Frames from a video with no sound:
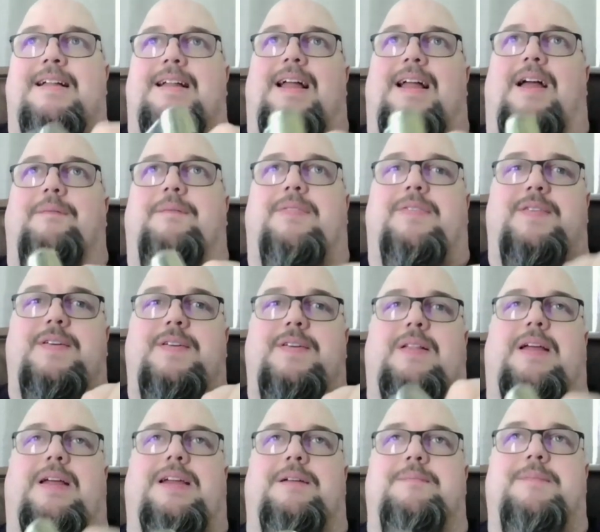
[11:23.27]
I feel
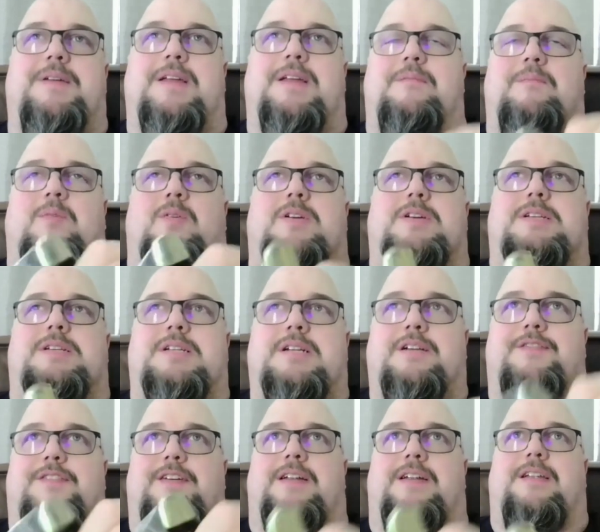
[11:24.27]
like I'm getting more
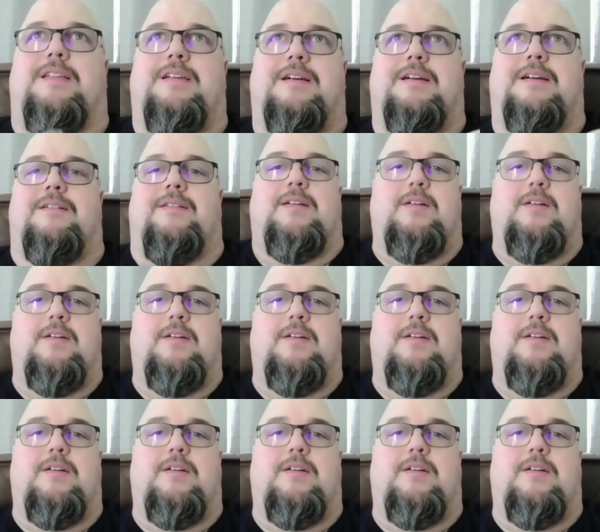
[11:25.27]
stuff out of there.